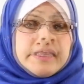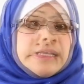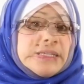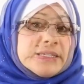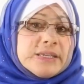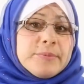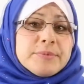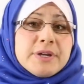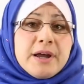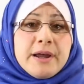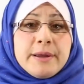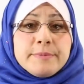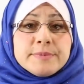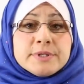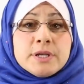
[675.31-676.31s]

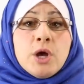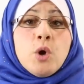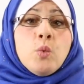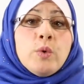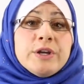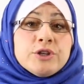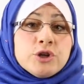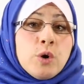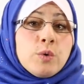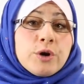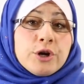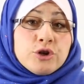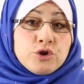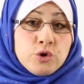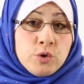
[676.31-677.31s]
Sometimes we don't
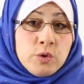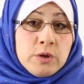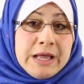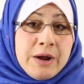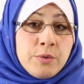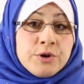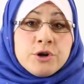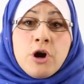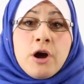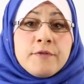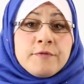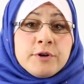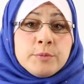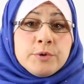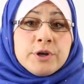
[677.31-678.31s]
control our
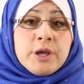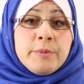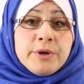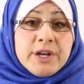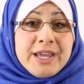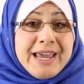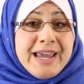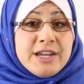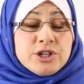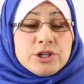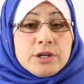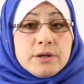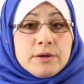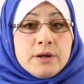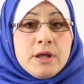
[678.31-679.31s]
nonverbal
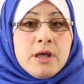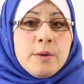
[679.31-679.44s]
communication,